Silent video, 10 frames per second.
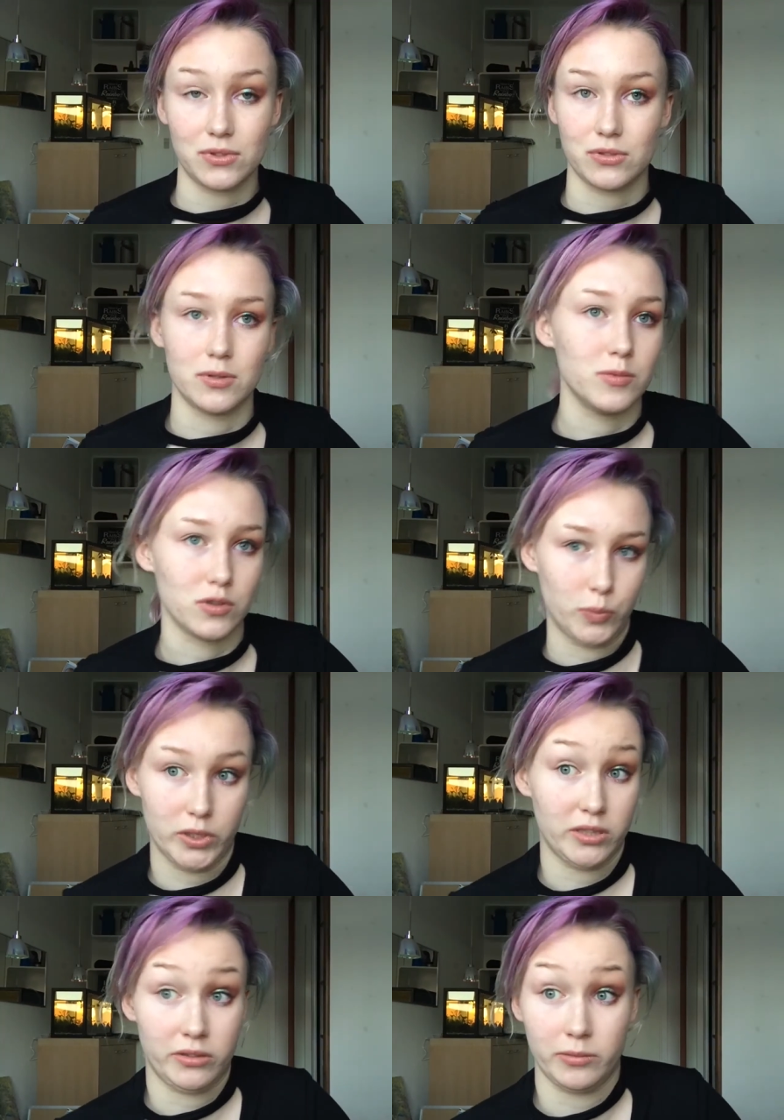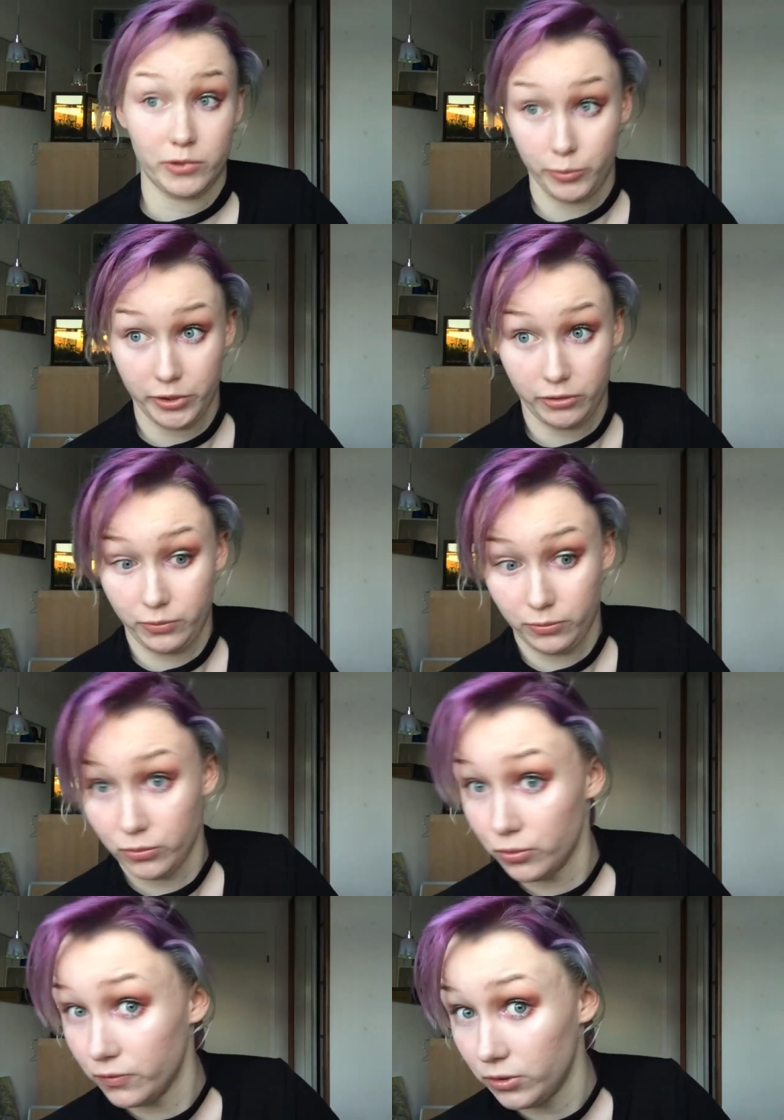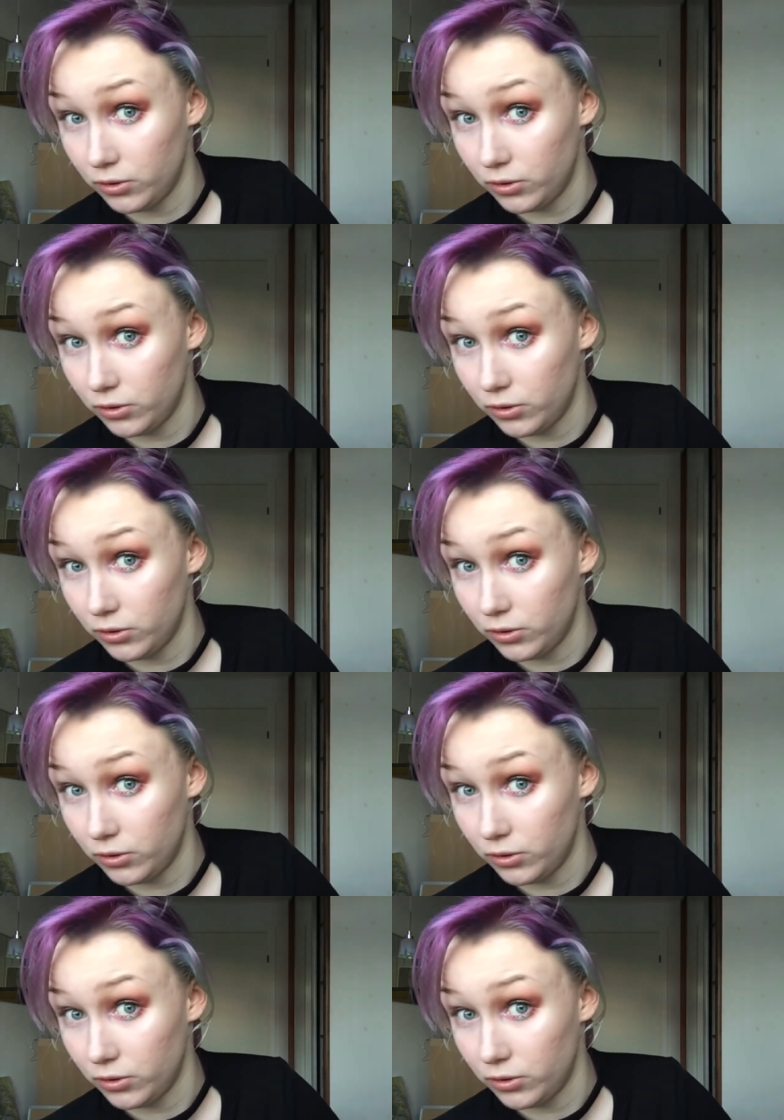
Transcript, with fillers: It's almost better than my makeup remover.